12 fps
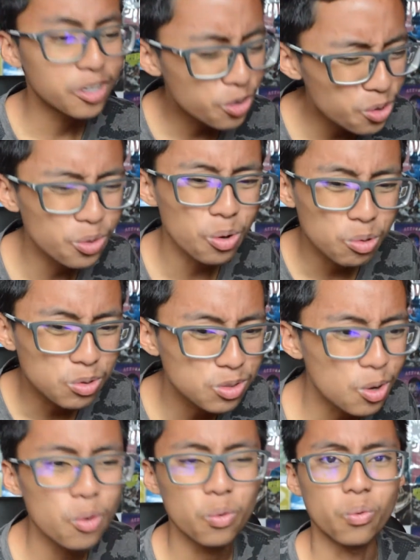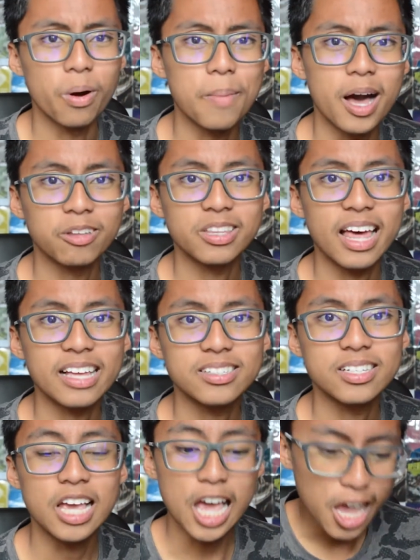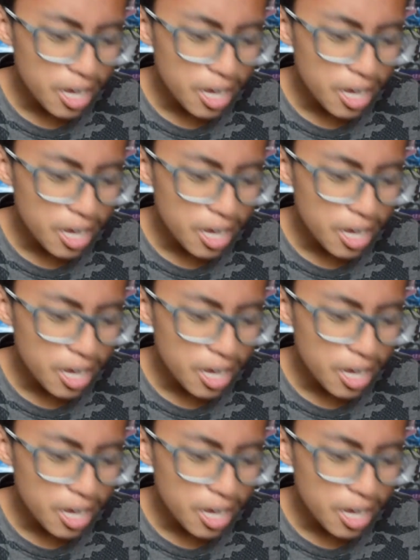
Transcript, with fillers: You don't know about that.